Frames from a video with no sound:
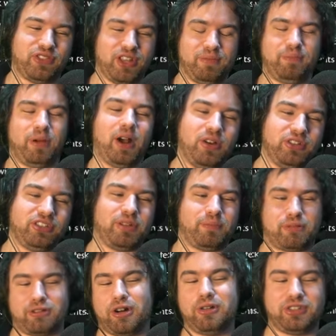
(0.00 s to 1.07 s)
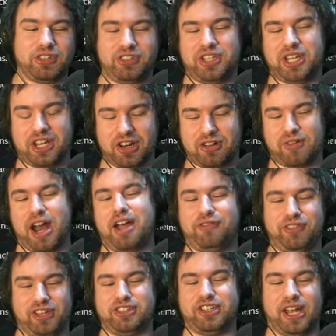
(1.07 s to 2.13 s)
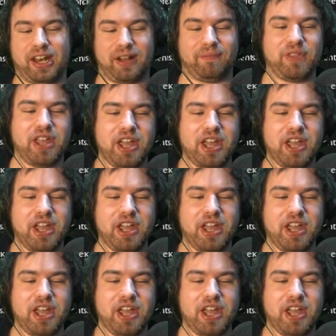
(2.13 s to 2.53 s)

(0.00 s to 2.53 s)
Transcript: the post-processing graphic setting.